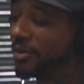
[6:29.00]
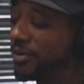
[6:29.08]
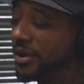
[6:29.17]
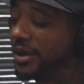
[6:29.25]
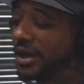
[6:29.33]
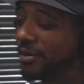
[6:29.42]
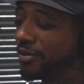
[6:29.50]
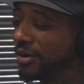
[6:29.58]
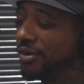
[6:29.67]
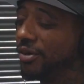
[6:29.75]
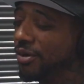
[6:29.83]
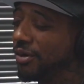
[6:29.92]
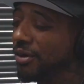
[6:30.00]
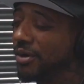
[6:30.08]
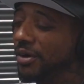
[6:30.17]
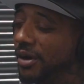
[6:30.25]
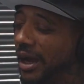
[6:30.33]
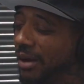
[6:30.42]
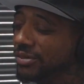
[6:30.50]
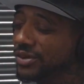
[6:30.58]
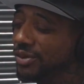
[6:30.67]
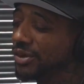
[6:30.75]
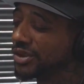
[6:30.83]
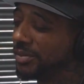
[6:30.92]
when it got real hard, I was
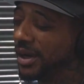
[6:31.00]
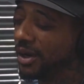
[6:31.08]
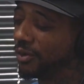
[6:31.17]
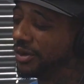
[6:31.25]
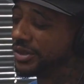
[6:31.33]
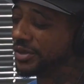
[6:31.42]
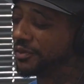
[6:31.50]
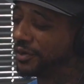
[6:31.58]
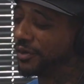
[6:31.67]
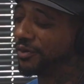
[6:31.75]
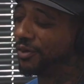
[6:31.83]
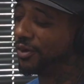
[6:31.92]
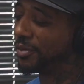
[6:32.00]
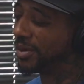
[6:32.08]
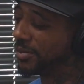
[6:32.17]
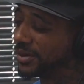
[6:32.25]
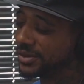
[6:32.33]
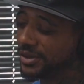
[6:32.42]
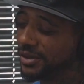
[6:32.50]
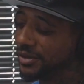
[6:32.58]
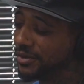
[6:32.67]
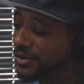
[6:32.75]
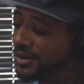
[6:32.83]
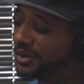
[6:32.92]
doing some outreach in Fifth Ward by
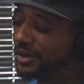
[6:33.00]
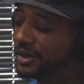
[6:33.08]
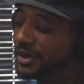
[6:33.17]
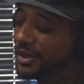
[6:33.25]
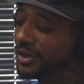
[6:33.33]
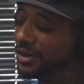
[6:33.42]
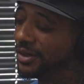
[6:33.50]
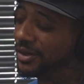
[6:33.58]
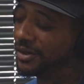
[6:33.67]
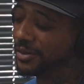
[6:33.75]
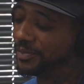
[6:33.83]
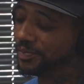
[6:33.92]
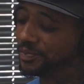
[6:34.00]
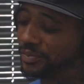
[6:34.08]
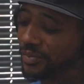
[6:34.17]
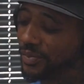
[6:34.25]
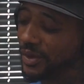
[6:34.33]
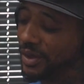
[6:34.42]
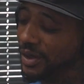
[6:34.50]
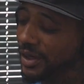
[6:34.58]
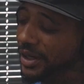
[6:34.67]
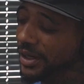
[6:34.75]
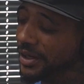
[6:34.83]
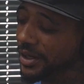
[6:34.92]
myself. And
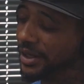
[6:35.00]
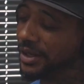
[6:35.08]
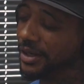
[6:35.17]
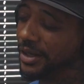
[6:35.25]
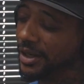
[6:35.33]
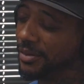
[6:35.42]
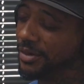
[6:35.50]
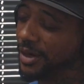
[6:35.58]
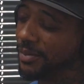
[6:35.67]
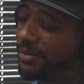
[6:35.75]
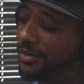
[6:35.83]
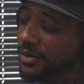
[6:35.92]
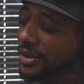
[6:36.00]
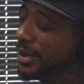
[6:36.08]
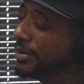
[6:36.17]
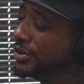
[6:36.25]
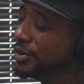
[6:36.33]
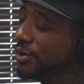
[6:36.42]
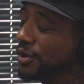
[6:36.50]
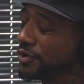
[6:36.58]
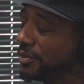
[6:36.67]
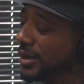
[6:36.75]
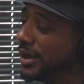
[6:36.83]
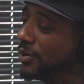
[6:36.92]
a lady named Deborah George
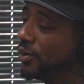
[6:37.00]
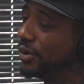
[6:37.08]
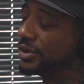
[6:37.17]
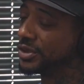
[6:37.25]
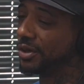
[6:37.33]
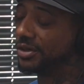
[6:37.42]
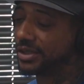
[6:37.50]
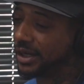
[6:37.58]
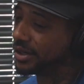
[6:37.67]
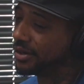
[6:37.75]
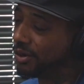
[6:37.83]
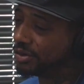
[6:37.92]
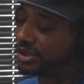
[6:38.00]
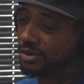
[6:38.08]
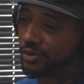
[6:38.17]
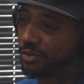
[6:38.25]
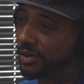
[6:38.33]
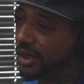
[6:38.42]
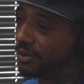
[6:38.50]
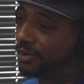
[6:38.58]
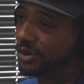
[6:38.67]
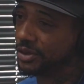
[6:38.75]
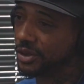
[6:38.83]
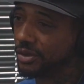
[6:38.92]
from Lakewood Church. I didn't know she was from
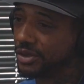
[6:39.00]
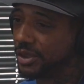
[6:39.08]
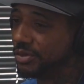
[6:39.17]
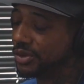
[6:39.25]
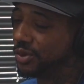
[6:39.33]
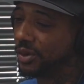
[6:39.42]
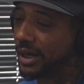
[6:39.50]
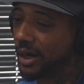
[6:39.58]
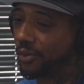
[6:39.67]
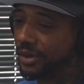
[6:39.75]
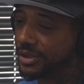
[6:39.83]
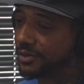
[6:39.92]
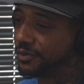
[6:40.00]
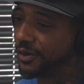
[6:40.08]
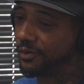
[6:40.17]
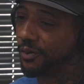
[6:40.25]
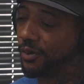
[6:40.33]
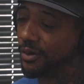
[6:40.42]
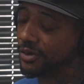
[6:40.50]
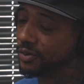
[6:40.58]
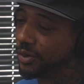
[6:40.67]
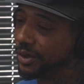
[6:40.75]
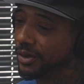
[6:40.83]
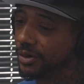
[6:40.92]
Lakewood Church. She was doing outreach in Fifth Ward as
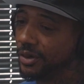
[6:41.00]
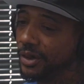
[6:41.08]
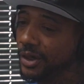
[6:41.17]
well.